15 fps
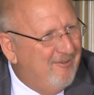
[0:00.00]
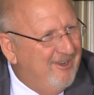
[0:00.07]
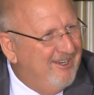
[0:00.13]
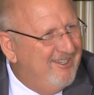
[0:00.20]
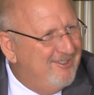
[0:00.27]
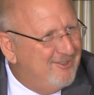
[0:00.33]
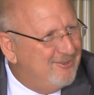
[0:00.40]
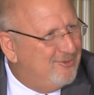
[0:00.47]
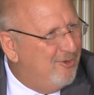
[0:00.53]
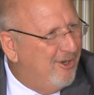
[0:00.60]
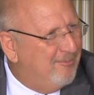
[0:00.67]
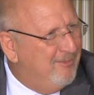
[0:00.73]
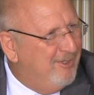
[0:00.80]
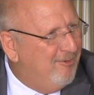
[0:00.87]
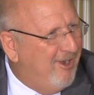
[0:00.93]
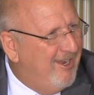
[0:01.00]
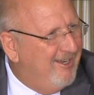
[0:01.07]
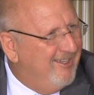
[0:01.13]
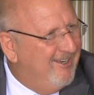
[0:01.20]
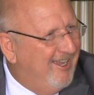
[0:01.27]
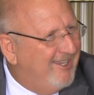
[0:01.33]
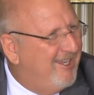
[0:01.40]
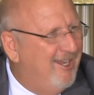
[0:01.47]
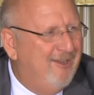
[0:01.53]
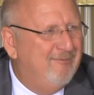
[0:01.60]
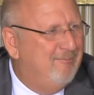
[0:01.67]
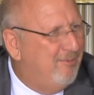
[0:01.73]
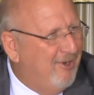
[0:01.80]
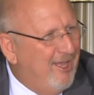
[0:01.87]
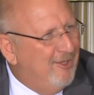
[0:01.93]
But he just drugged me right in. I
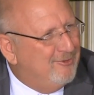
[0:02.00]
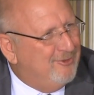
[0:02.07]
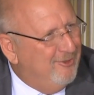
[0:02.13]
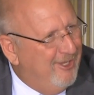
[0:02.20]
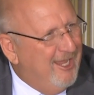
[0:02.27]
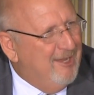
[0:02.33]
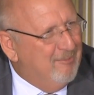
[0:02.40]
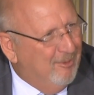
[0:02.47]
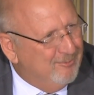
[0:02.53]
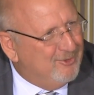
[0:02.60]
can't pronounce your name.